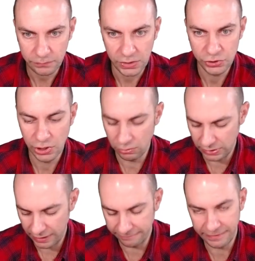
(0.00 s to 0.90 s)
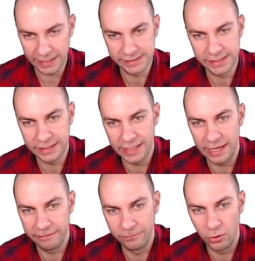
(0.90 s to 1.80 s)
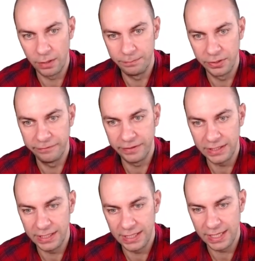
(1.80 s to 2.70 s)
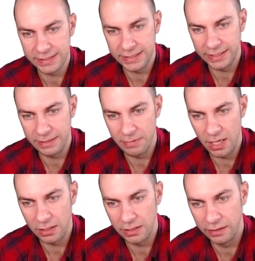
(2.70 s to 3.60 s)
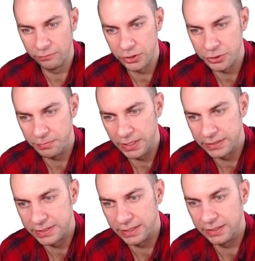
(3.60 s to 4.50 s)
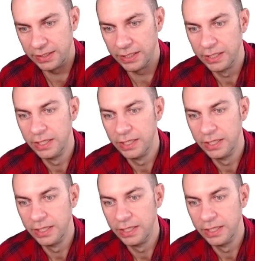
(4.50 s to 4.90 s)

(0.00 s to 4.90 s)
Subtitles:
So they are facing, therefore, a perfectly elastic demand curve, which means that the